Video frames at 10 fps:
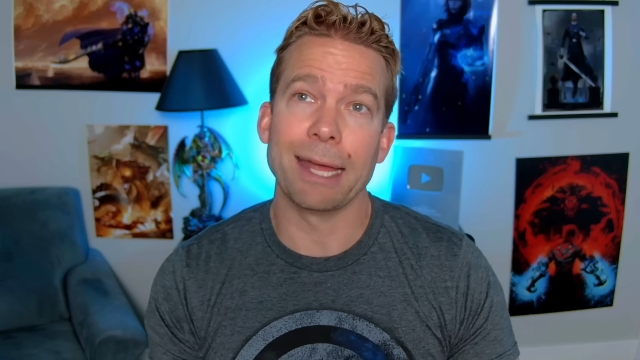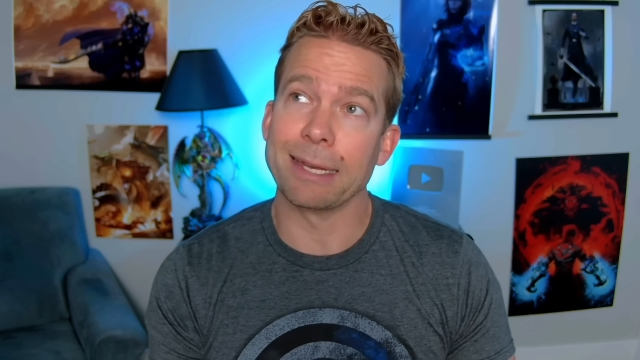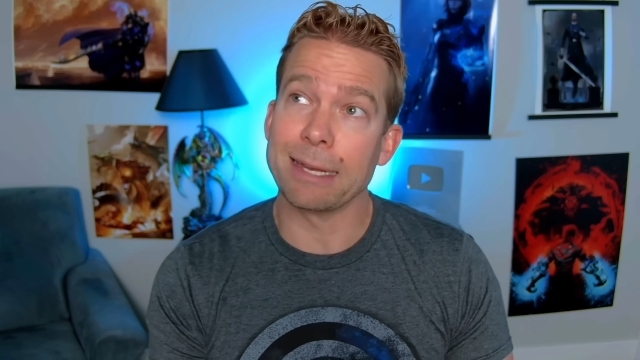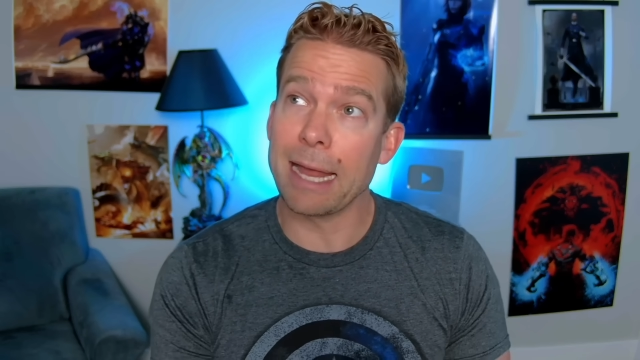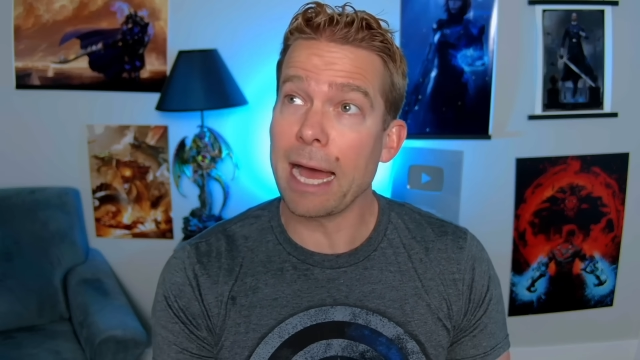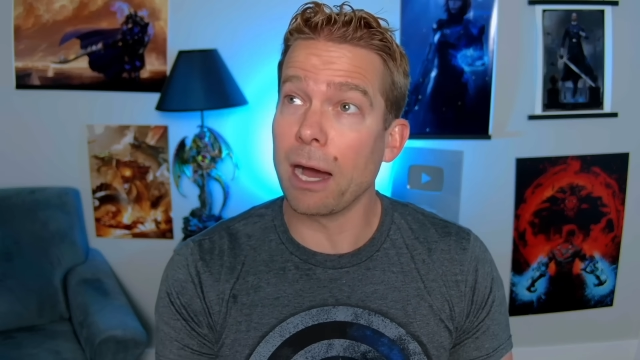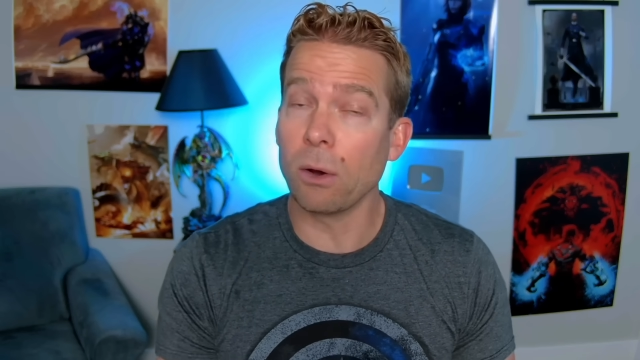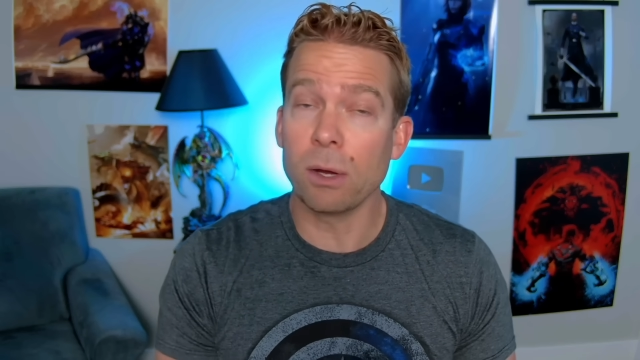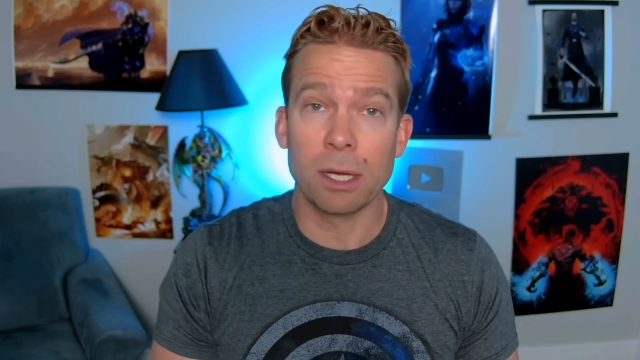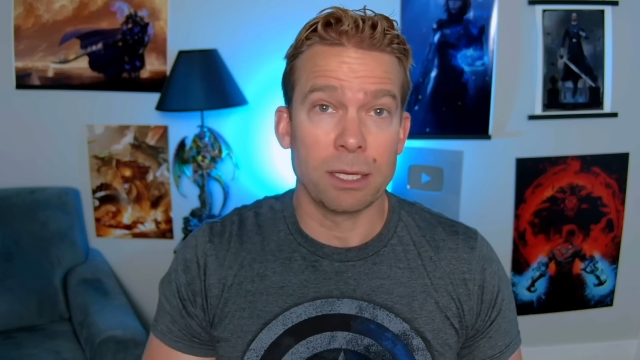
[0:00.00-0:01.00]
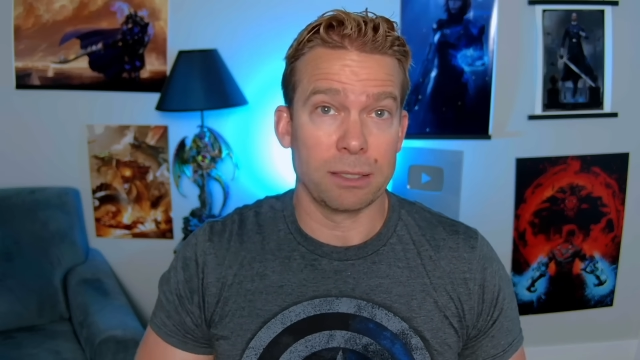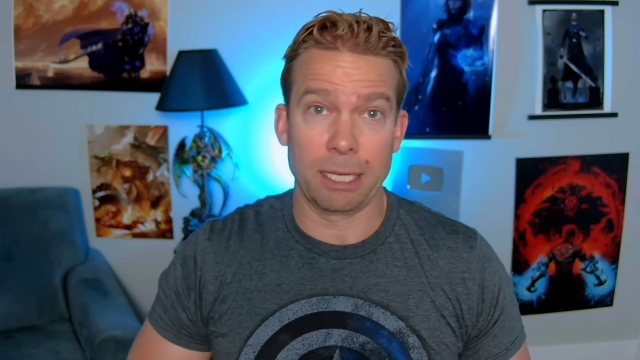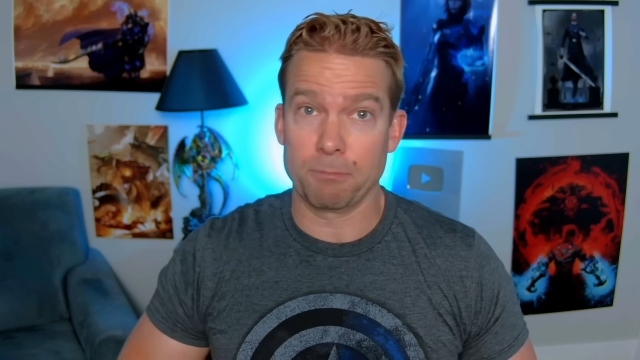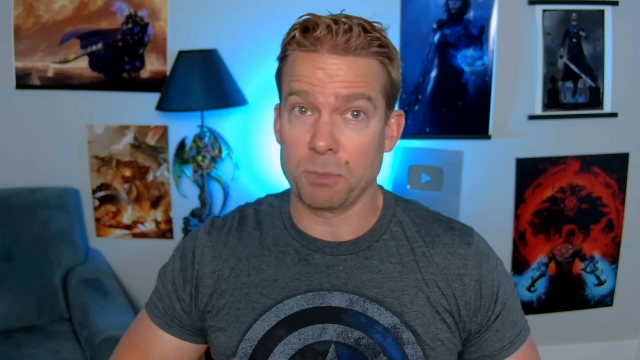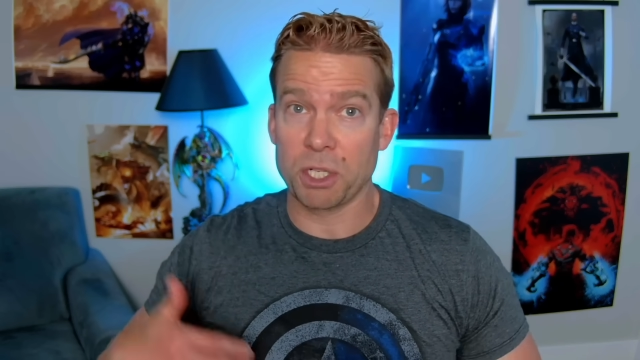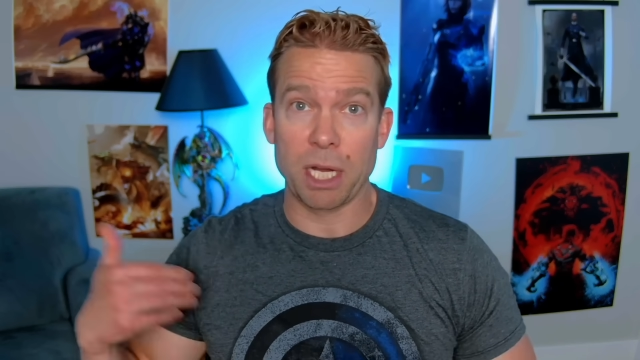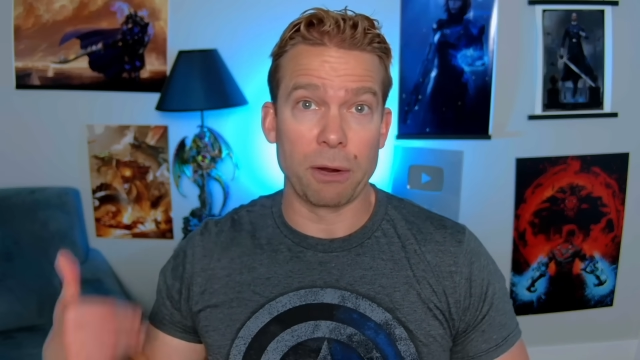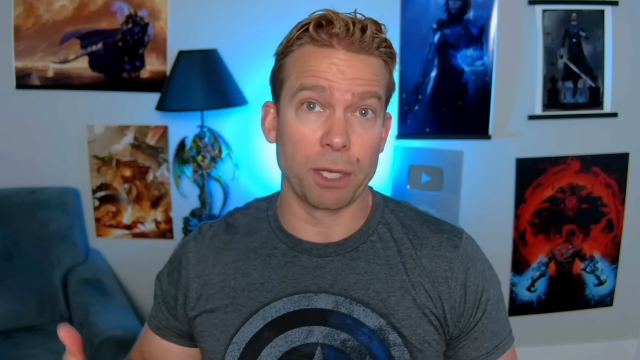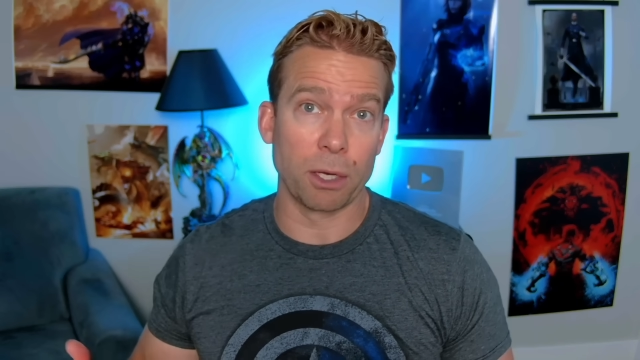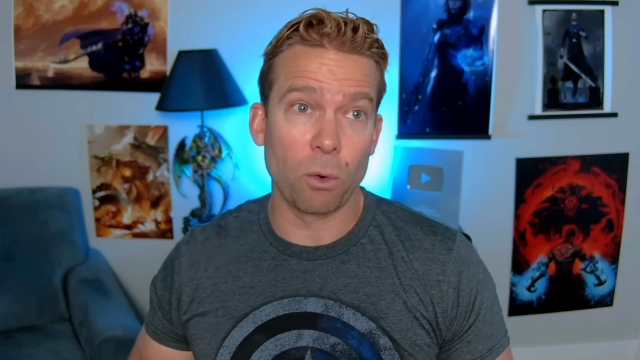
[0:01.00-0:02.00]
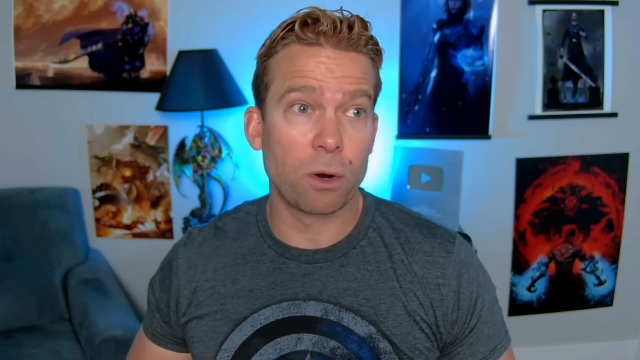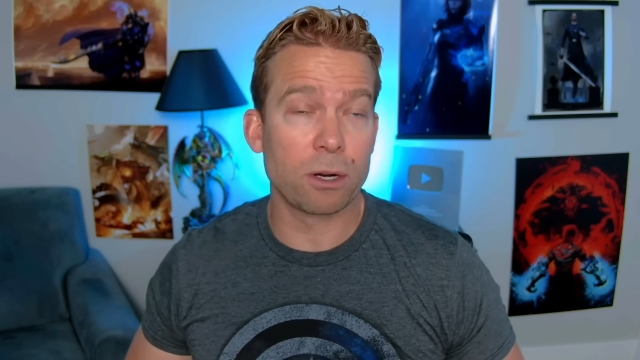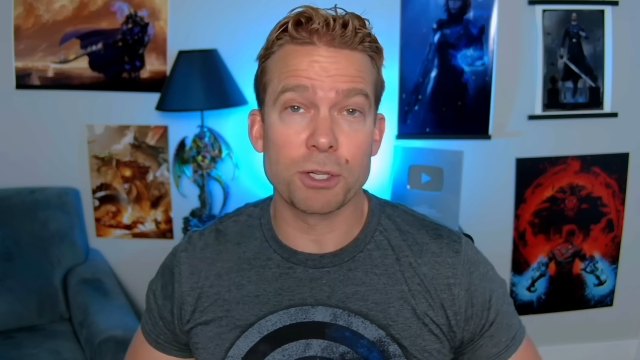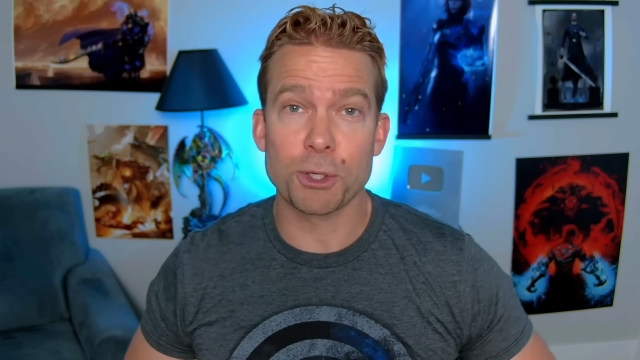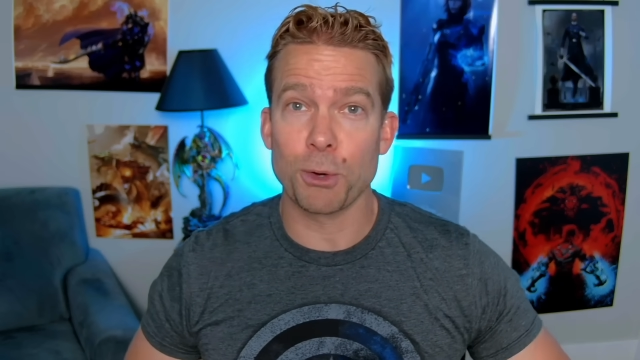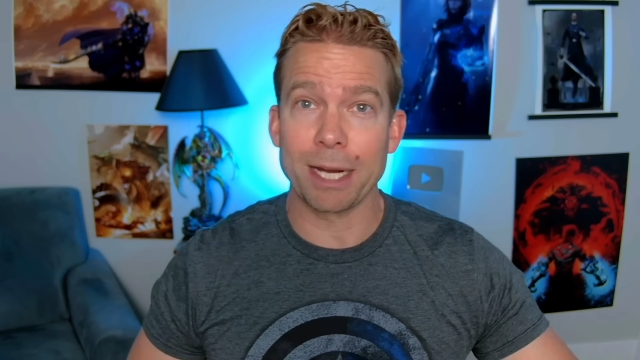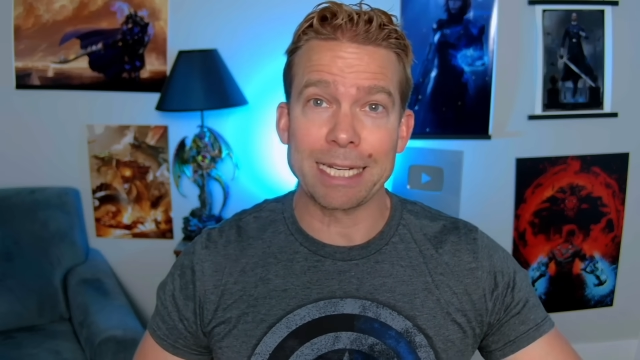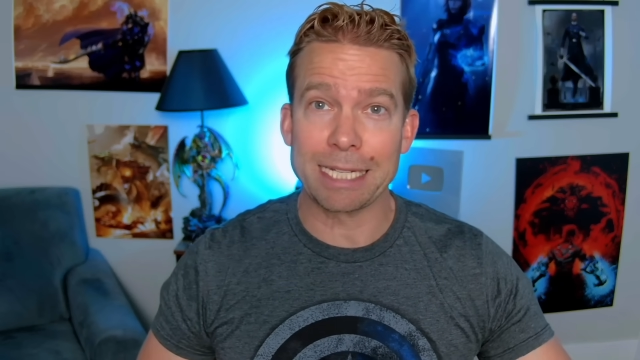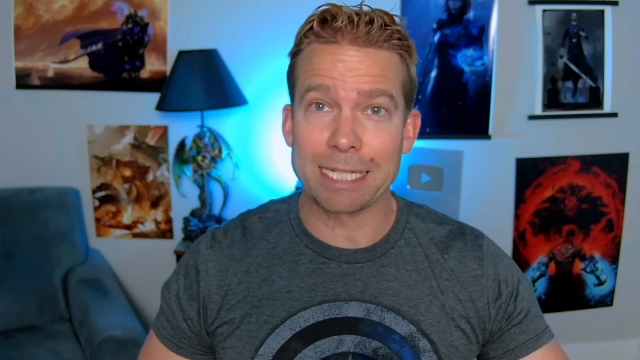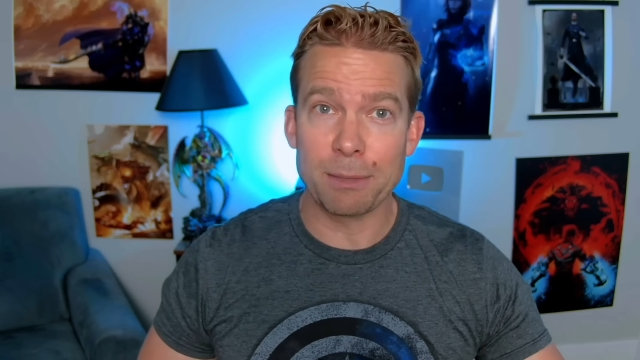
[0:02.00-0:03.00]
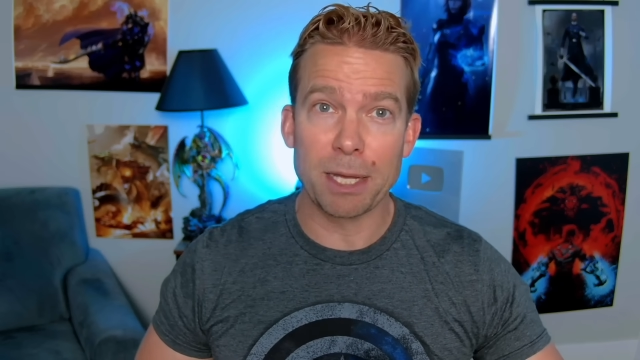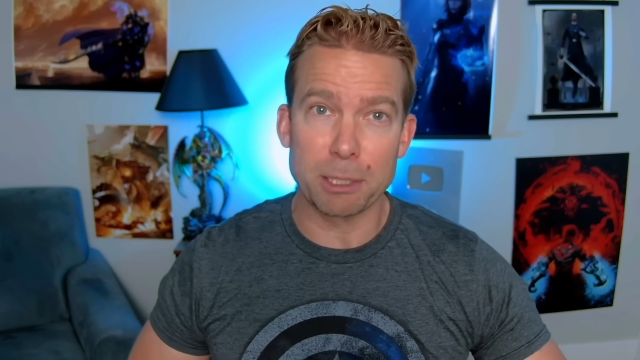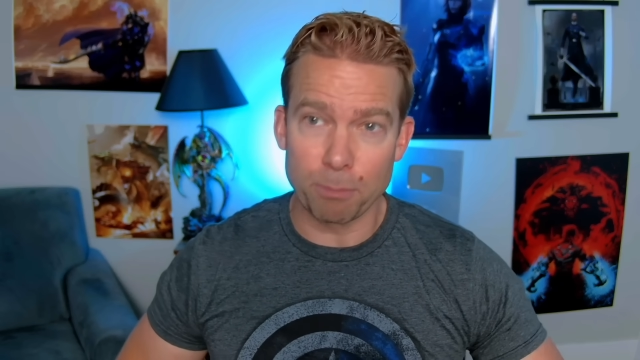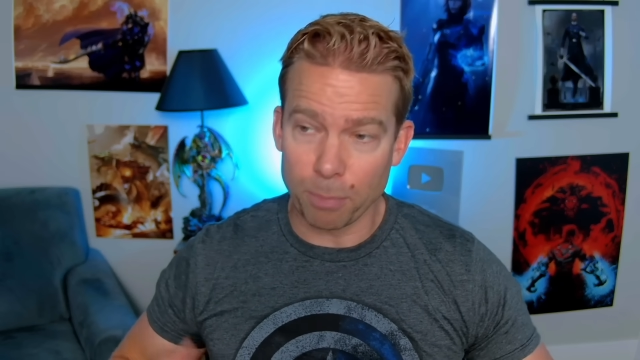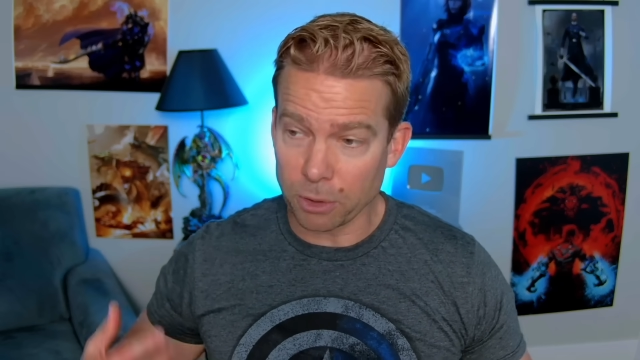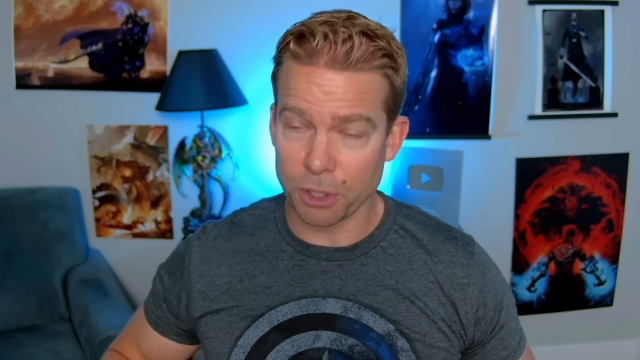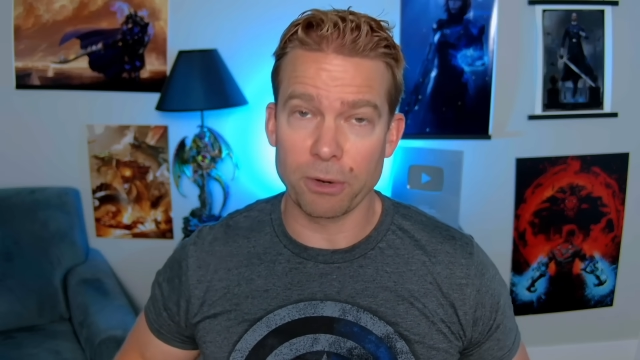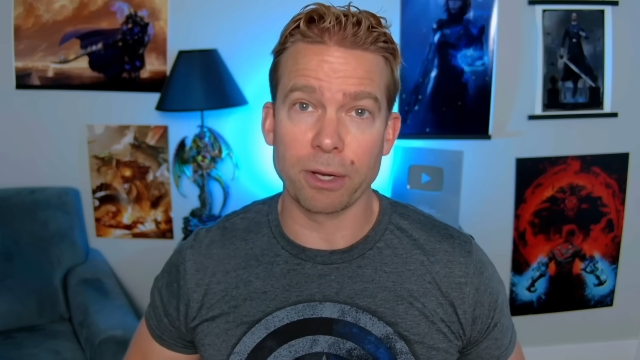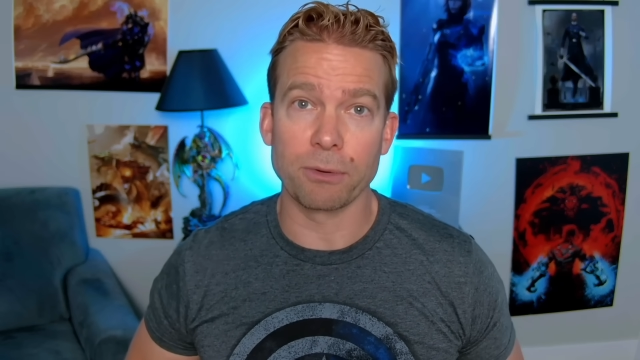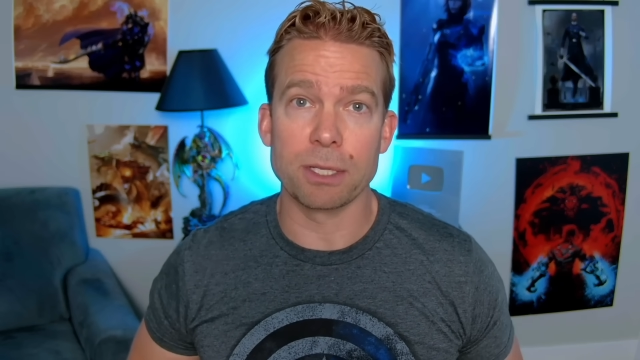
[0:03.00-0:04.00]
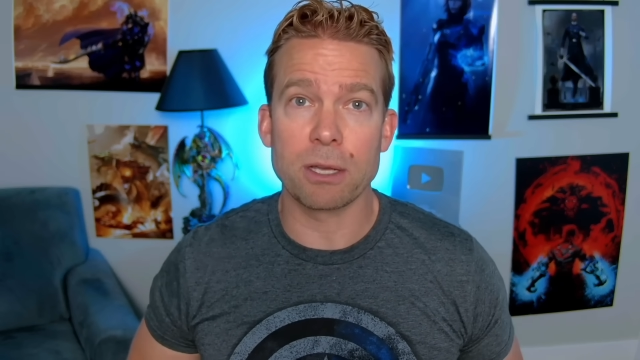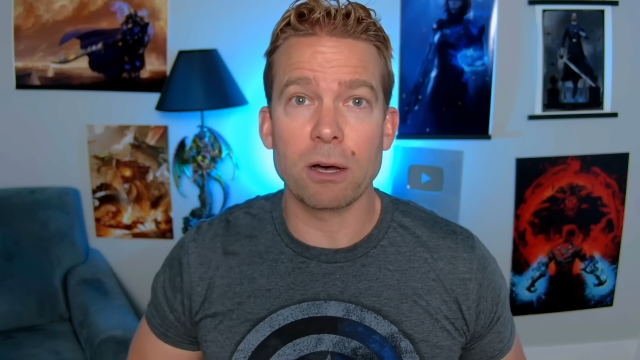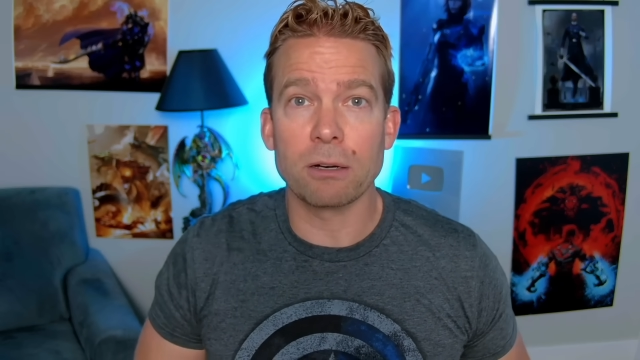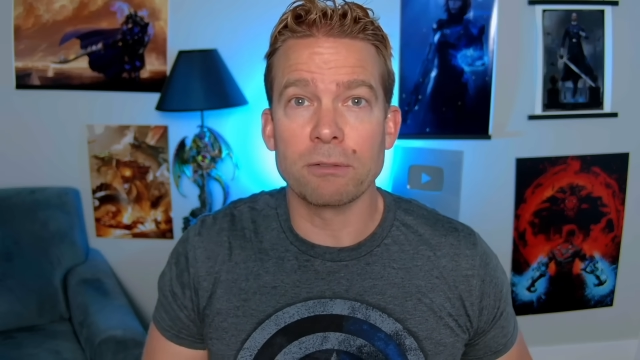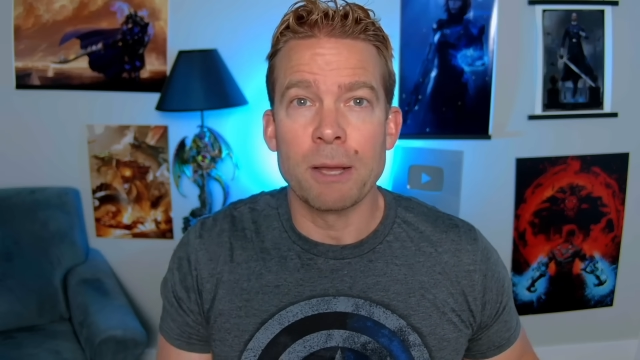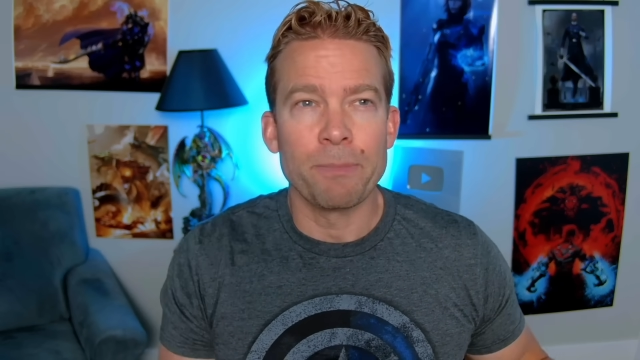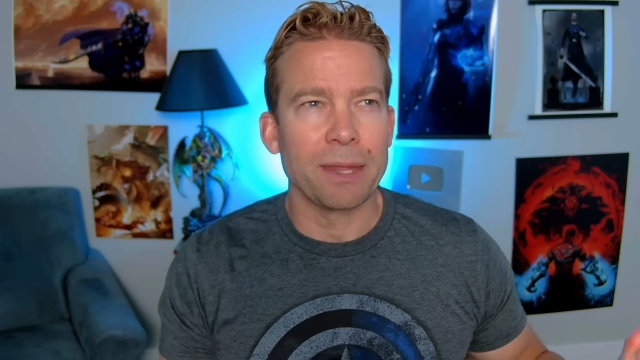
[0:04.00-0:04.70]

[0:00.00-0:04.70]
and now like shouting orders, directing teammates, bolstering resolve.